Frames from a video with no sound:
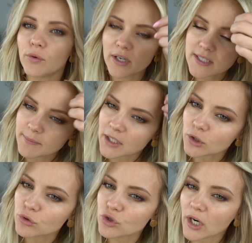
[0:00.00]
are somebody
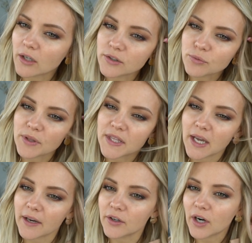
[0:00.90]
who struggles with
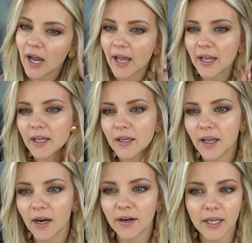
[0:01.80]
the under eye
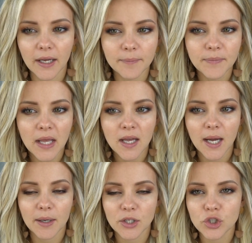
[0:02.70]
area,
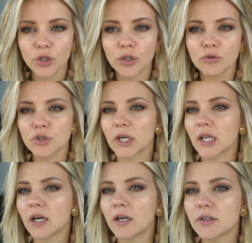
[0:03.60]
I'm gonna show you a
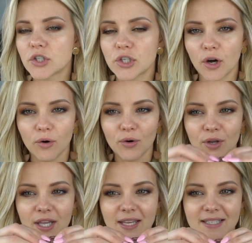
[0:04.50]
trick here. So
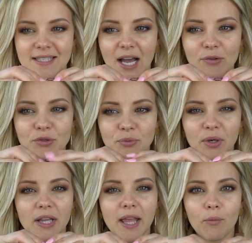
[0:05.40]
sounds
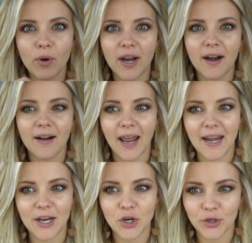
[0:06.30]
really weird,
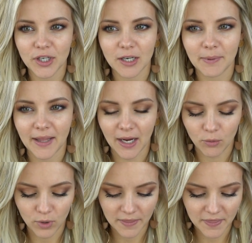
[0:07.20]
and I know you're gonna be like,
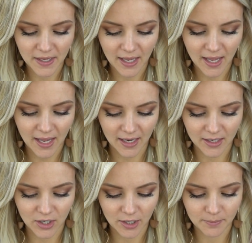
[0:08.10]
what the
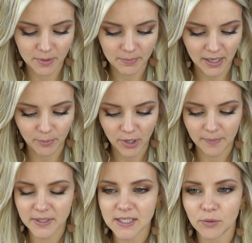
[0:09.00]
heck, Harm? But I
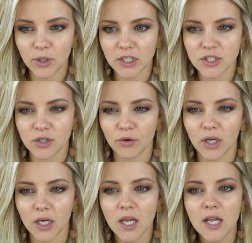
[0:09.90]
promise it works so
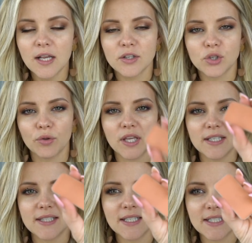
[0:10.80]
good. So
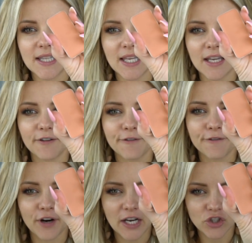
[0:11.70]
this is the
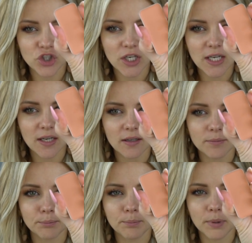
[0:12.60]
Frenchie
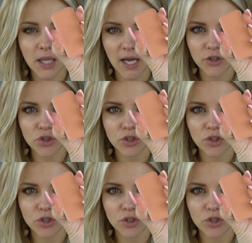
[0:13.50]
Blush